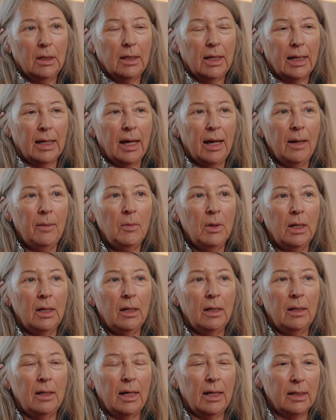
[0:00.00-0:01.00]
They came
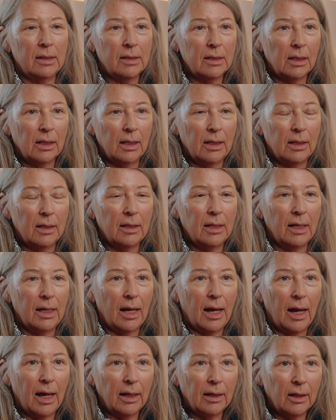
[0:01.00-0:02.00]
in, they insulated the
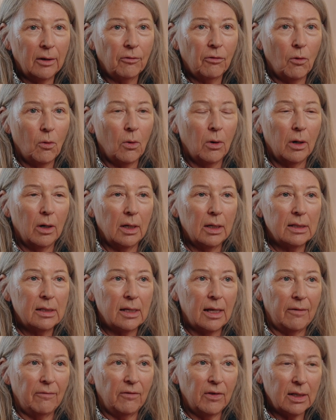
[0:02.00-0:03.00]
attic for us,
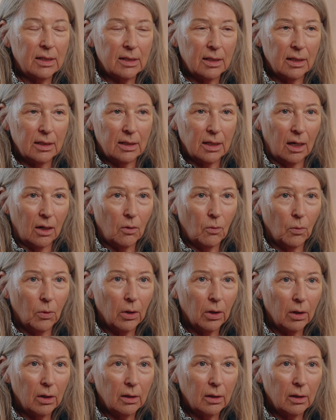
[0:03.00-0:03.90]
they fixed the ductwork,